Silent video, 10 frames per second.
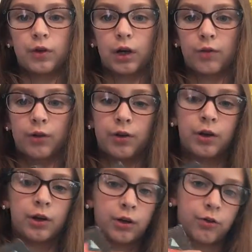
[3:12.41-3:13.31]
I've been
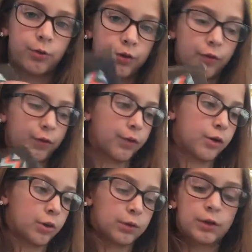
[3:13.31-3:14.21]
doing something with
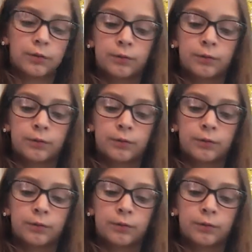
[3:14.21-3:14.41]
cardboard.